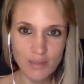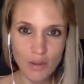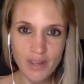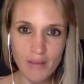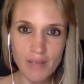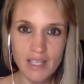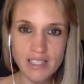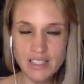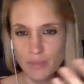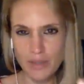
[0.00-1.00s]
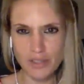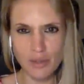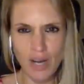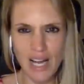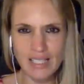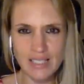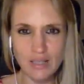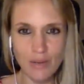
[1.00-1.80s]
what they mean in spirituality,